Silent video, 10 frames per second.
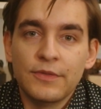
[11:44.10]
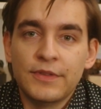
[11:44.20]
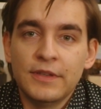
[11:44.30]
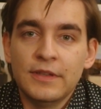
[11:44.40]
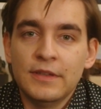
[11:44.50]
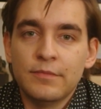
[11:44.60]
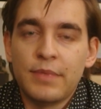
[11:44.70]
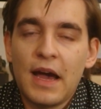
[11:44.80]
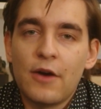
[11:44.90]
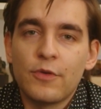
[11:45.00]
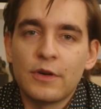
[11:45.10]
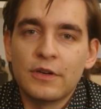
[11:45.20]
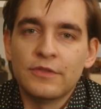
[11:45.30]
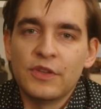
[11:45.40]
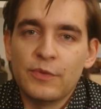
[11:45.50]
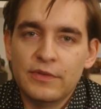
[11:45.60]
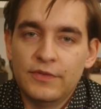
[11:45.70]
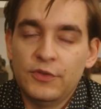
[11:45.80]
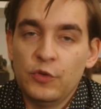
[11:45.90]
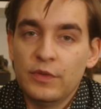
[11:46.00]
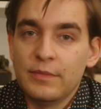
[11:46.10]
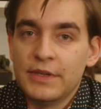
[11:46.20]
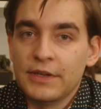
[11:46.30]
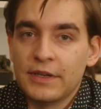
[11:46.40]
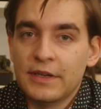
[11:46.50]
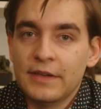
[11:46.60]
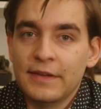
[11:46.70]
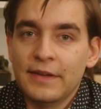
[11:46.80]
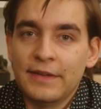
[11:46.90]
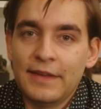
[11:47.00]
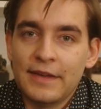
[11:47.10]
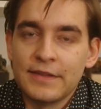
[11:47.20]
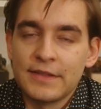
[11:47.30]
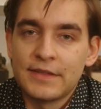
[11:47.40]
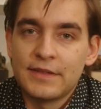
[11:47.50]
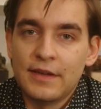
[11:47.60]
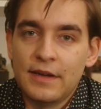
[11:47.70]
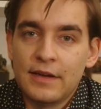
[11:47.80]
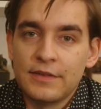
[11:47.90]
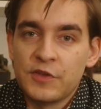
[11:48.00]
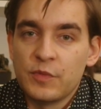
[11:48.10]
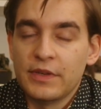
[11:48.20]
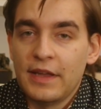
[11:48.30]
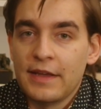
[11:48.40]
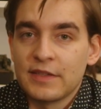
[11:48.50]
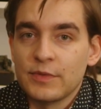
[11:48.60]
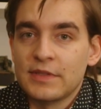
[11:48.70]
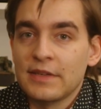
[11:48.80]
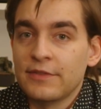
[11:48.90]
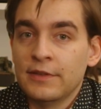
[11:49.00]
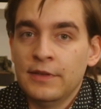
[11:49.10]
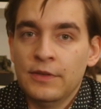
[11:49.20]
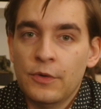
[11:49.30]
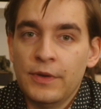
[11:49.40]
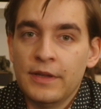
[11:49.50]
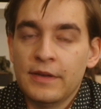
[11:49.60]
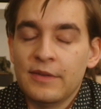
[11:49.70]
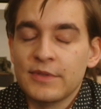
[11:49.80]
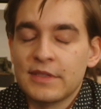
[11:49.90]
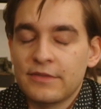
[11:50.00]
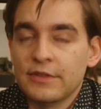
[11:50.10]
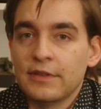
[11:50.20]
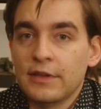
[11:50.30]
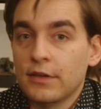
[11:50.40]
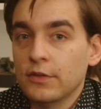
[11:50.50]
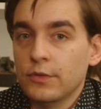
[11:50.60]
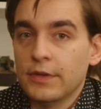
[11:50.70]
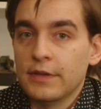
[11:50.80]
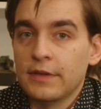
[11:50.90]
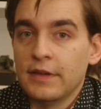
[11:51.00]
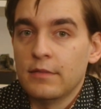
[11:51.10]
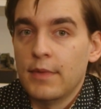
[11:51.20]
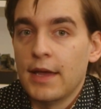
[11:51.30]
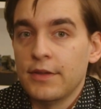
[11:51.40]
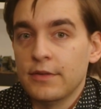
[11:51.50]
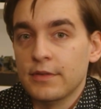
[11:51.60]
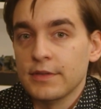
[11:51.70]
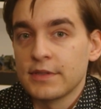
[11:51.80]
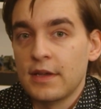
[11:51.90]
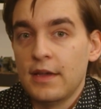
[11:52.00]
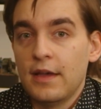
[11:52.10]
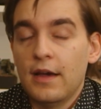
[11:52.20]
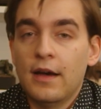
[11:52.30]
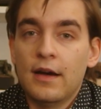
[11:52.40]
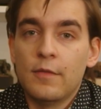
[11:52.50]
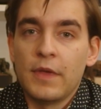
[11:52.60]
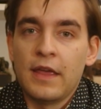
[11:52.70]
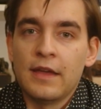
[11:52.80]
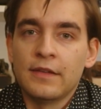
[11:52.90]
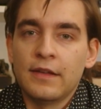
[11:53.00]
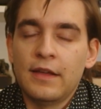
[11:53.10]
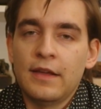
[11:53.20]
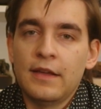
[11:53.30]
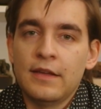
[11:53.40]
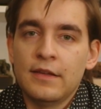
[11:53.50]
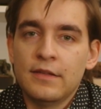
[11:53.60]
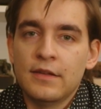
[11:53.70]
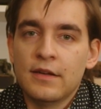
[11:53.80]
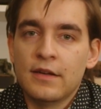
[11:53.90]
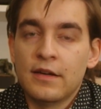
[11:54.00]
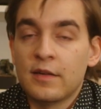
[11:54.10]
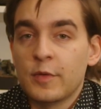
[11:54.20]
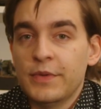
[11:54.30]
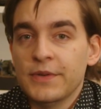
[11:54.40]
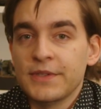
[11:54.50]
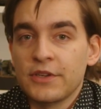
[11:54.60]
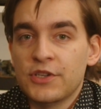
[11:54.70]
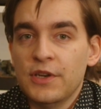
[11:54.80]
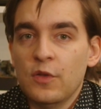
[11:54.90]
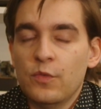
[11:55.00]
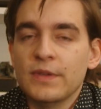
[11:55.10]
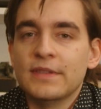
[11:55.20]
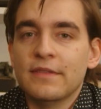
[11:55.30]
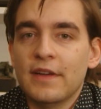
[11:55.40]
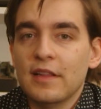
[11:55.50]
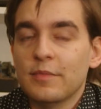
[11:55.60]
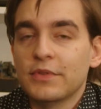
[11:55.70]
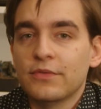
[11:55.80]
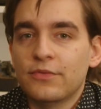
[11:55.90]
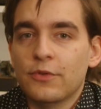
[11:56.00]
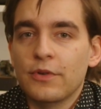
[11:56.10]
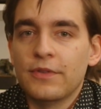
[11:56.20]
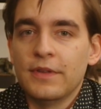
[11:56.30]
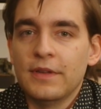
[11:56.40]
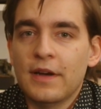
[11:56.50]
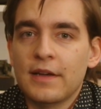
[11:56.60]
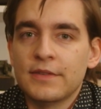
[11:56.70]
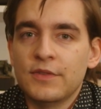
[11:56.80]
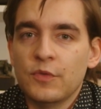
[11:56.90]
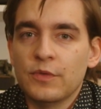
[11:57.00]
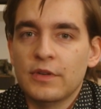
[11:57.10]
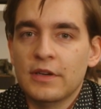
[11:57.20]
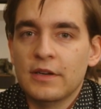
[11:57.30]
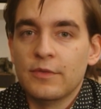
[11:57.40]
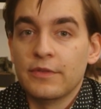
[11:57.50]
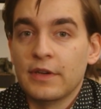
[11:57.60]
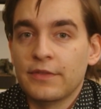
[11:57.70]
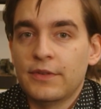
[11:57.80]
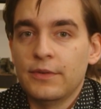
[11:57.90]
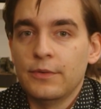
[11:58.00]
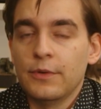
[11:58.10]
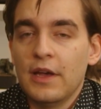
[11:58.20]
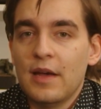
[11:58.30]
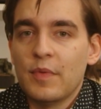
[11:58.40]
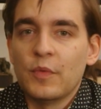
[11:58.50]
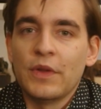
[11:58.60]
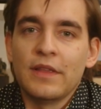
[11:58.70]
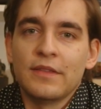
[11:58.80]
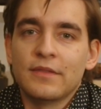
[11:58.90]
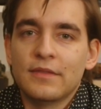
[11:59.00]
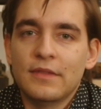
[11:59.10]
the power of the 152mm gun against German tanks was definitely noted, and it was definitely included in manuals. And a armor-piercing shell was developed for the ISU-152, but really